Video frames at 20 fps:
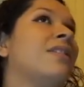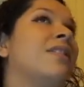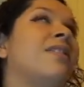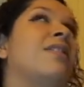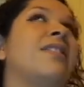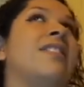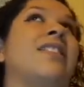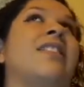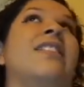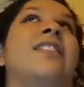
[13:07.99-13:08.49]
I
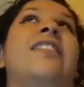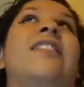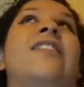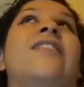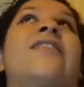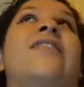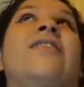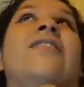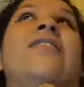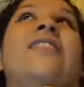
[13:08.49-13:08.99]
was like,
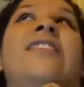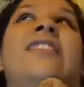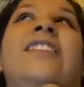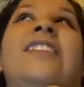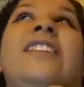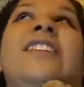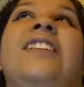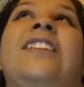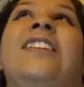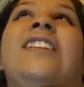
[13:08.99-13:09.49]
no. I was
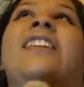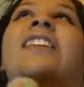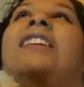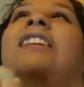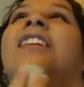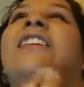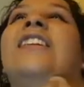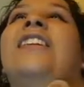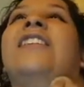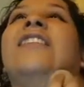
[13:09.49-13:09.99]
like,
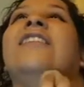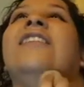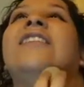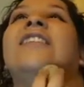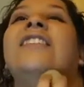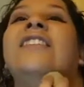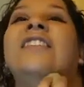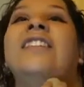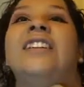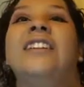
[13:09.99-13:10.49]
no.
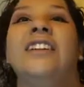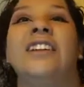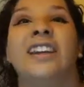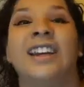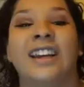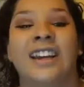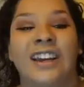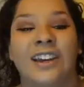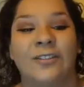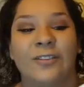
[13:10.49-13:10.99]

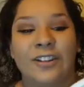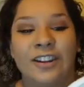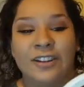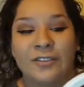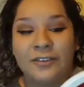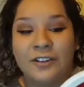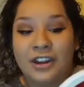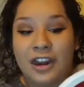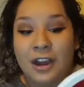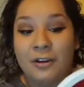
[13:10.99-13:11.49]
And
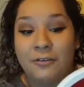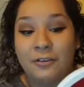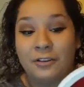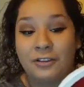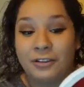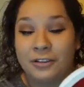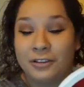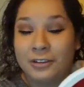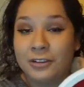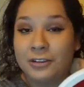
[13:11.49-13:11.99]
when I would
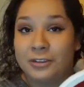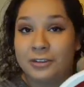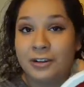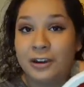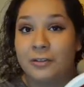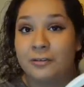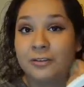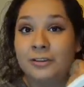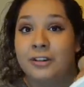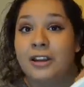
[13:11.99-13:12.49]
go to the store,
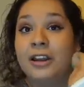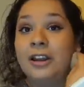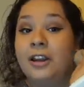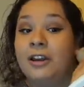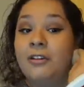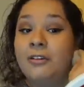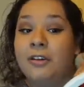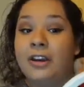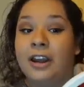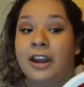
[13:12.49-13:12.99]
I would like,
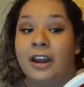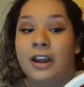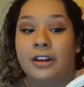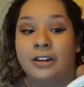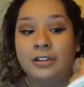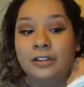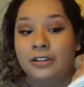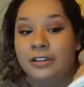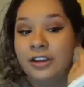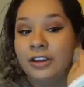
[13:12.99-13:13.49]
oh, heck
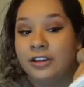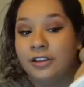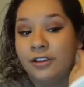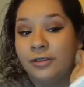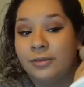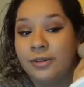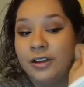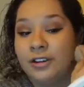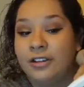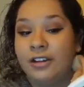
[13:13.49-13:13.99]
no, like, you owe
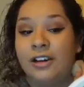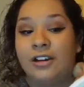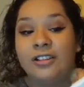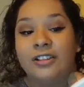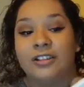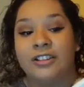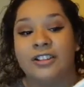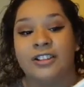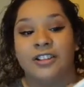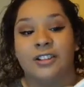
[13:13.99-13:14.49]
me
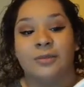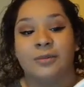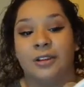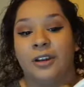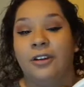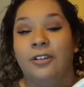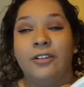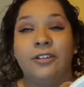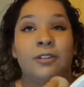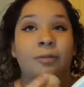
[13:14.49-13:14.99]
$1 or something.
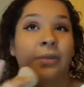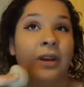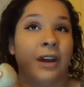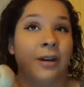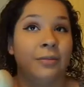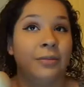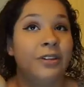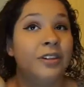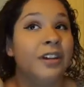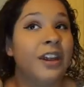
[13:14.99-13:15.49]
Oh no,
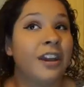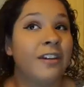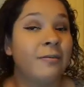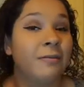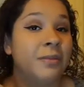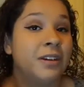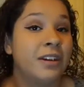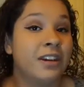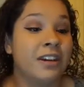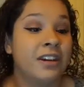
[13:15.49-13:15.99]
ma'am,
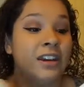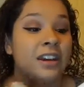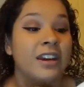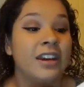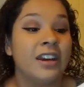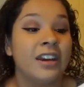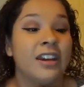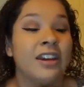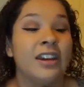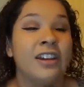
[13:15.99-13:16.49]

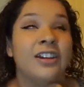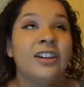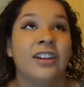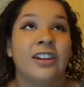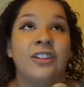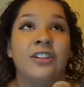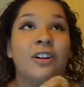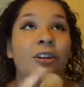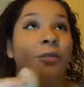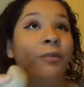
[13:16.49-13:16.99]

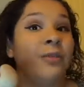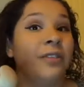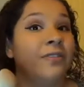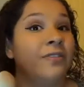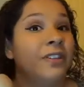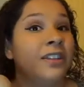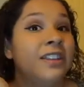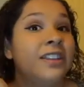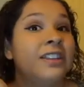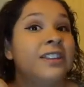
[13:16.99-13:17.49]
you owe me
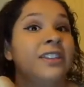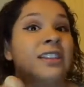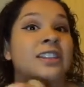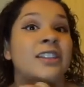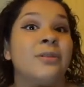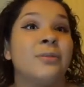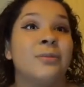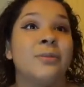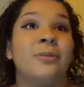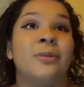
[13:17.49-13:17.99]
50
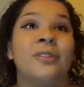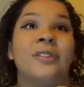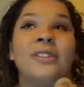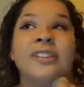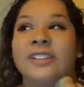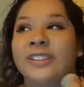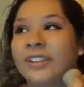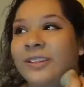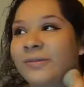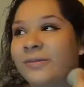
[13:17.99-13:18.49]
cents more or
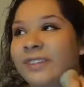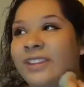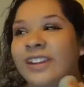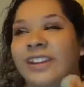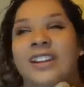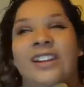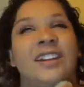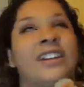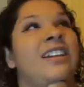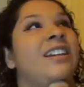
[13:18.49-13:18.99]

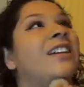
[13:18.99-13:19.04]
something.